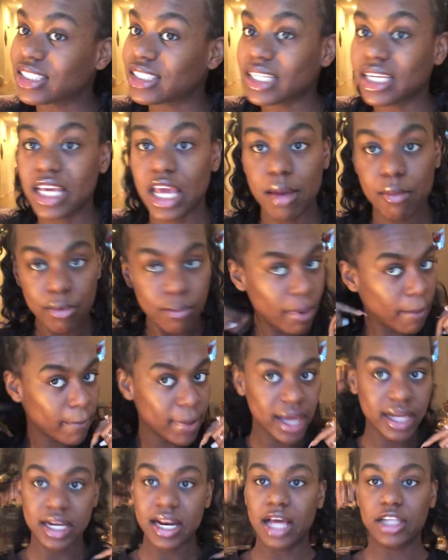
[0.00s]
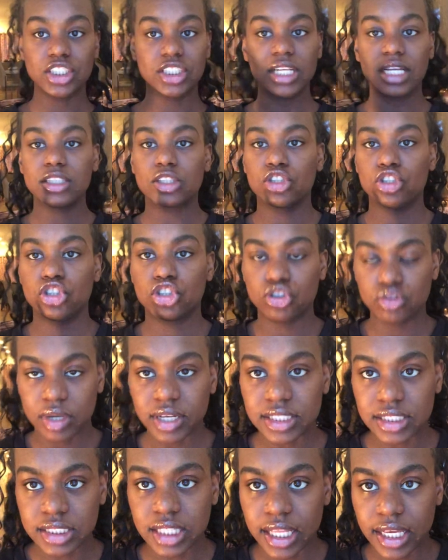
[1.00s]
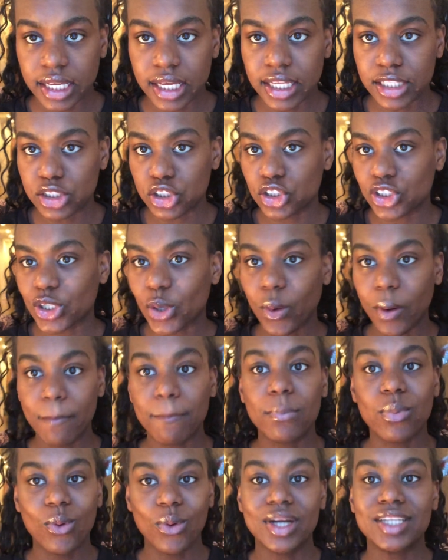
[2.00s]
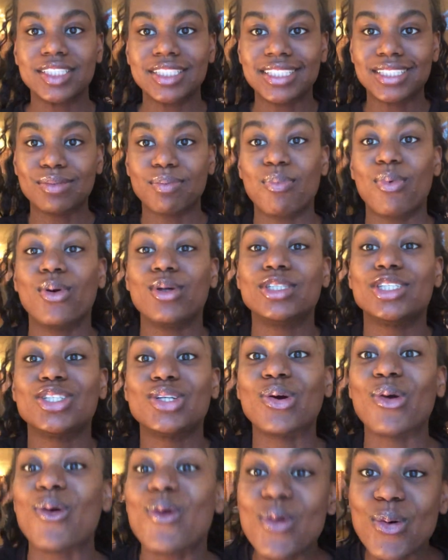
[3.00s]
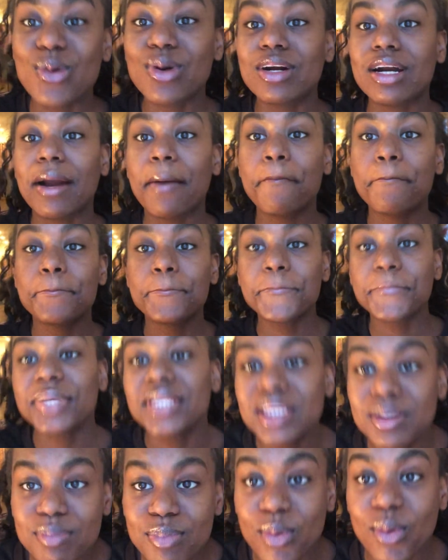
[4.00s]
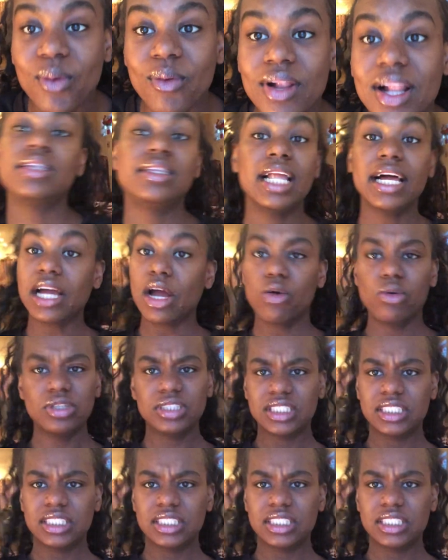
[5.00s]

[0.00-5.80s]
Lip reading: it came in my mind, and I just had to stress, like, it's so important to support your own people. Like I was